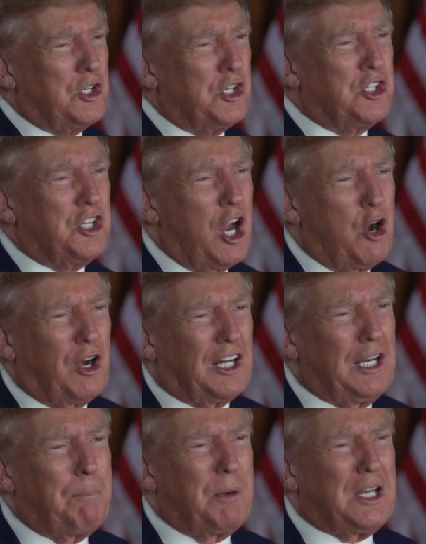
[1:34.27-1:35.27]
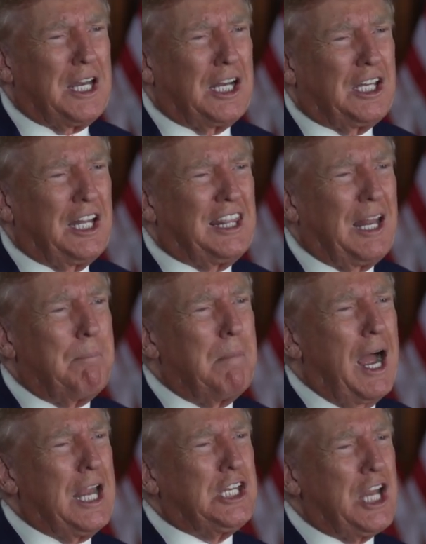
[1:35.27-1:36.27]
hysterically predicted that
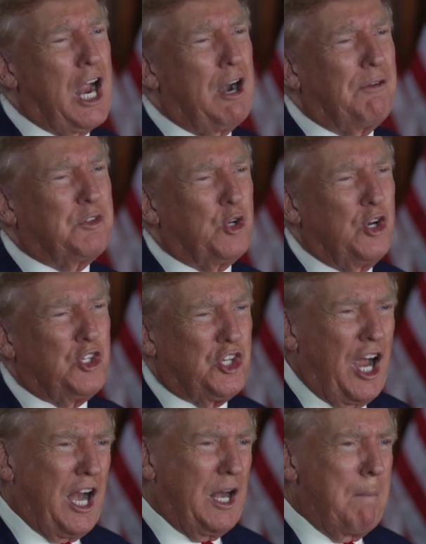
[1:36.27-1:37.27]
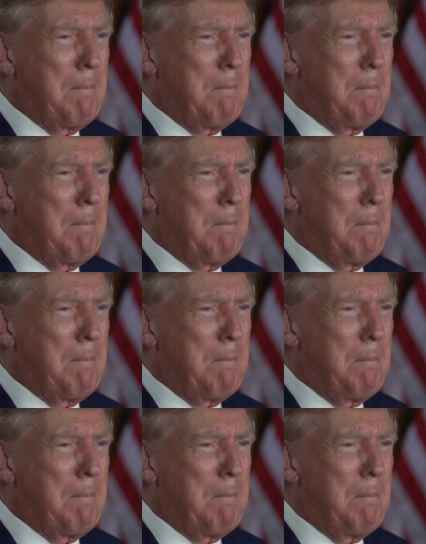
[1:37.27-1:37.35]
my tariffs on China,